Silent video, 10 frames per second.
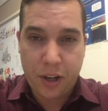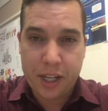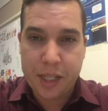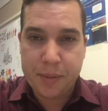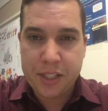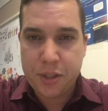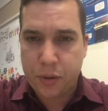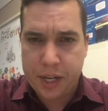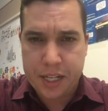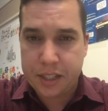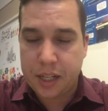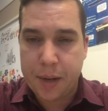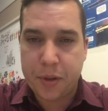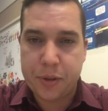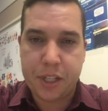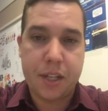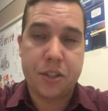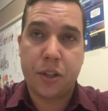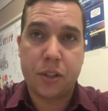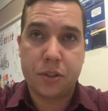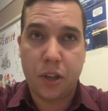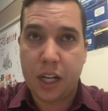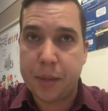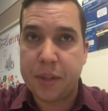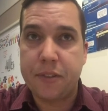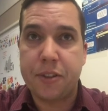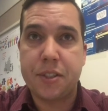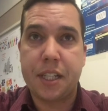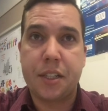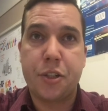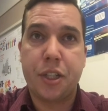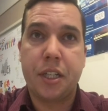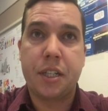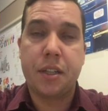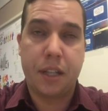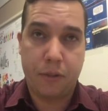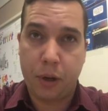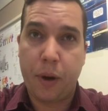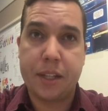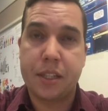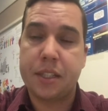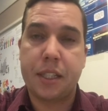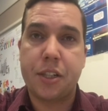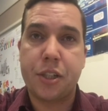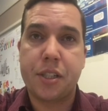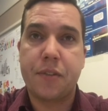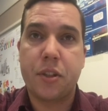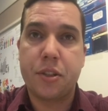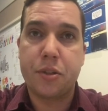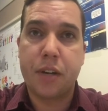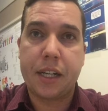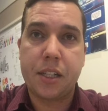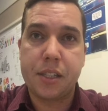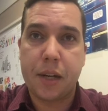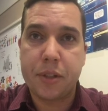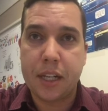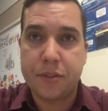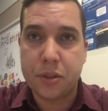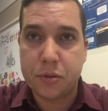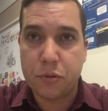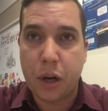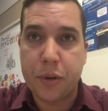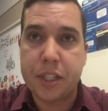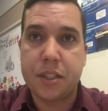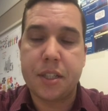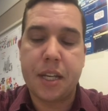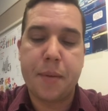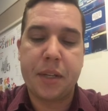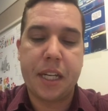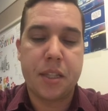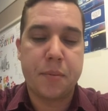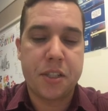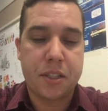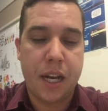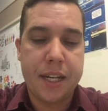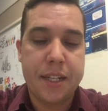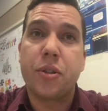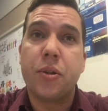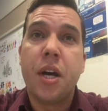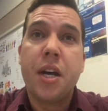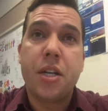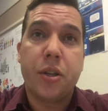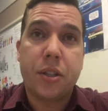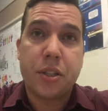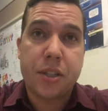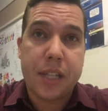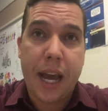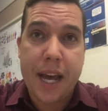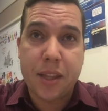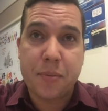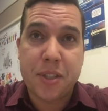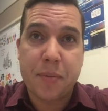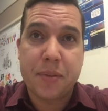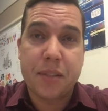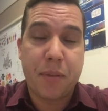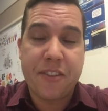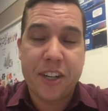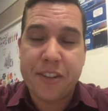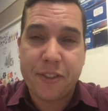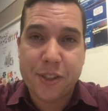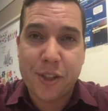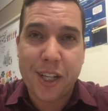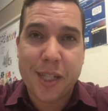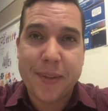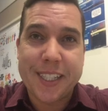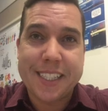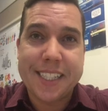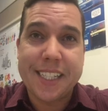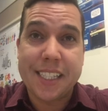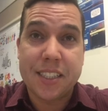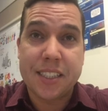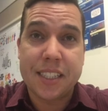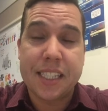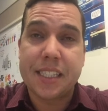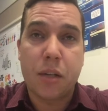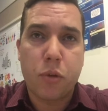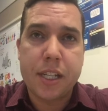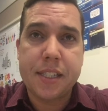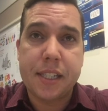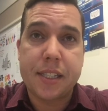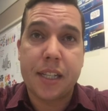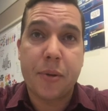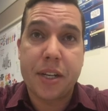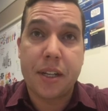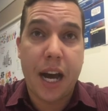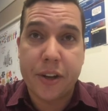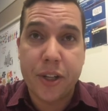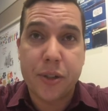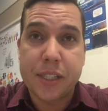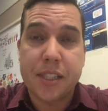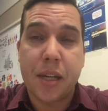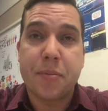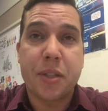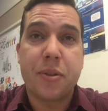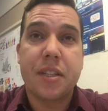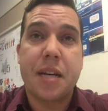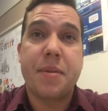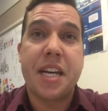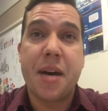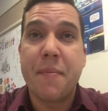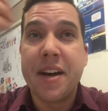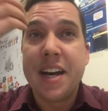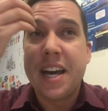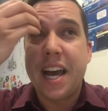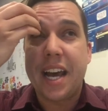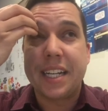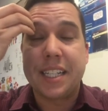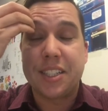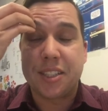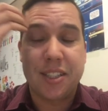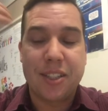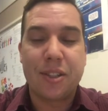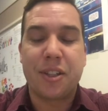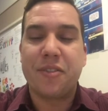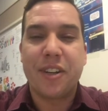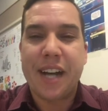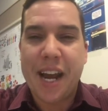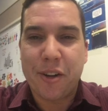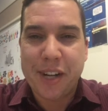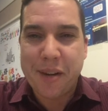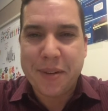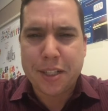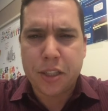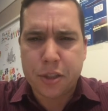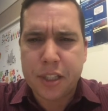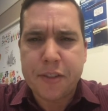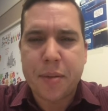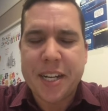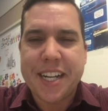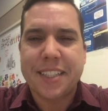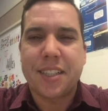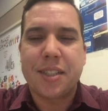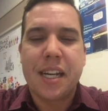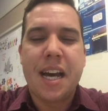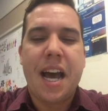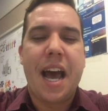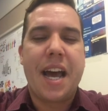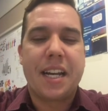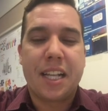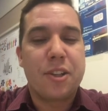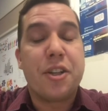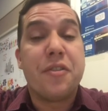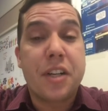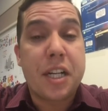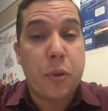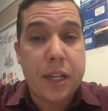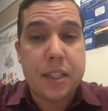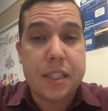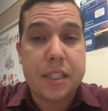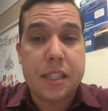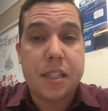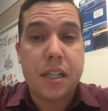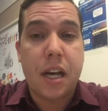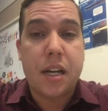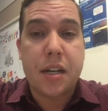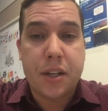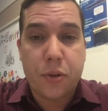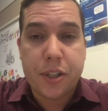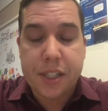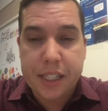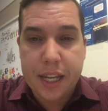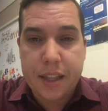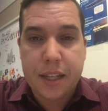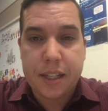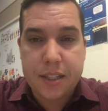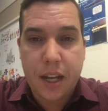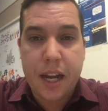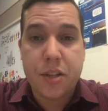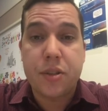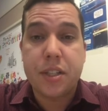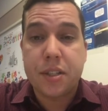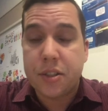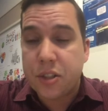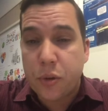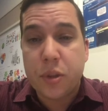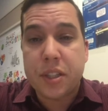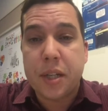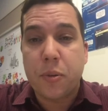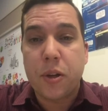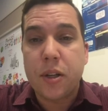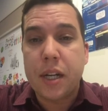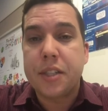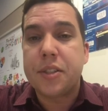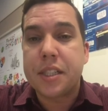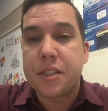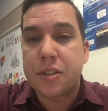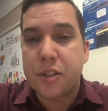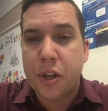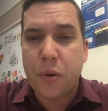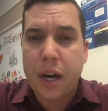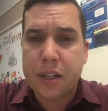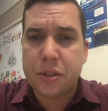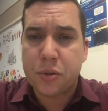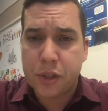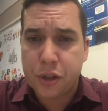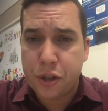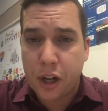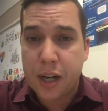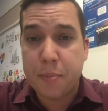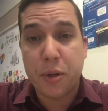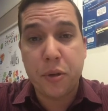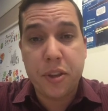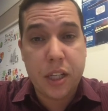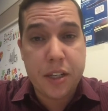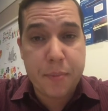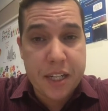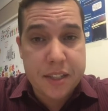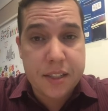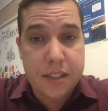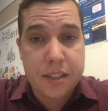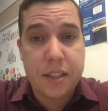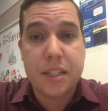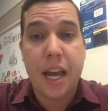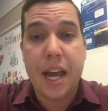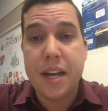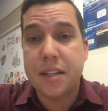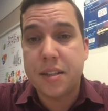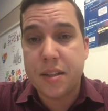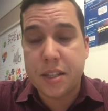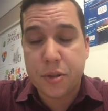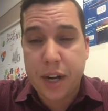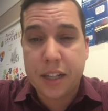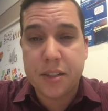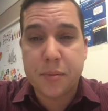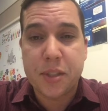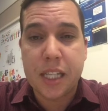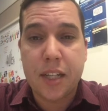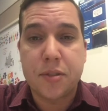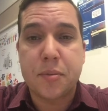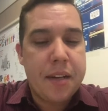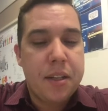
documents, so anytime there was an internal document for signature that required the signatures of all the directors, I would have to route it to them and get them to sign it. So you couldn't just hand them something. My very first document I did, he said, "What is this?" And I went, "I don't know, it's something with IBM." And he just looked very angry at me. I said, "Just leave it on my desk." And I learned very quickly that in order to get things signed, you needed to know what they were, and you needed to know how to sort of charm both their admin assistant and the director themselves.